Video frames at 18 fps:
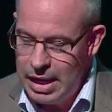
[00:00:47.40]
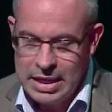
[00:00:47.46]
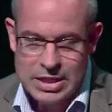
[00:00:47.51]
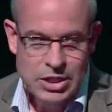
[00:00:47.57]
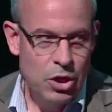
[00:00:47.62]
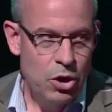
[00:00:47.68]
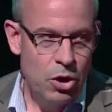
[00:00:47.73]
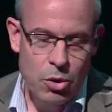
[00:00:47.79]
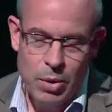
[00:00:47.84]

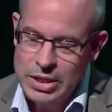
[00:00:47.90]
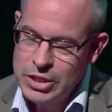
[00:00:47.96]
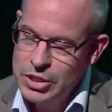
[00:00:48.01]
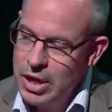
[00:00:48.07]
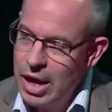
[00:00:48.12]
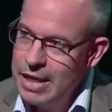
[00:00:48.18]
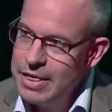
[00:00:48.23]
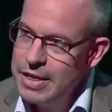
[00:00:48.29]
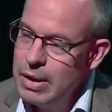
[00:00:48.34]
It's a good
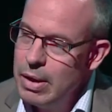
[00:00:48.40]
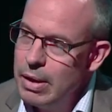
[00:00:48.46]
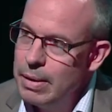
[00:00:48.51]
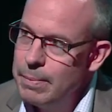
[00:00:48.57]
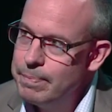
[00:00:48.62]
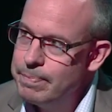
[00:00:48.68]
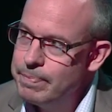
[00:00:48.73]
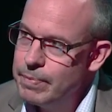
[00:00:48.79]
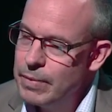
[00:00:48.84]
question. I think,
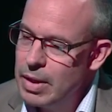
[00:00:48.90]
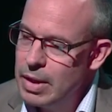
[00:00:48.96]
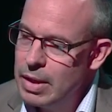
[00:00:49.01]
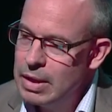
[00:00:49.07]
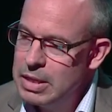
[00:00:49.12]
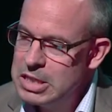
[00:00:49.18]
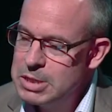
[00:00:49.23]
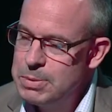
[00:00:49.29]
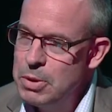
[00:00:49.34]

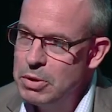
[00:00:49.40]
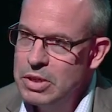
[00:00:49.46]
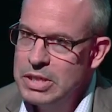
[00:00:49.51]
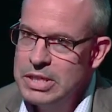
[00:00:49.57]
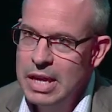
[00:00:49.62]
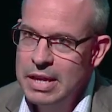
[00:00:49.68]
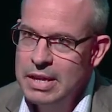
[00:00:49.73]
to be honest,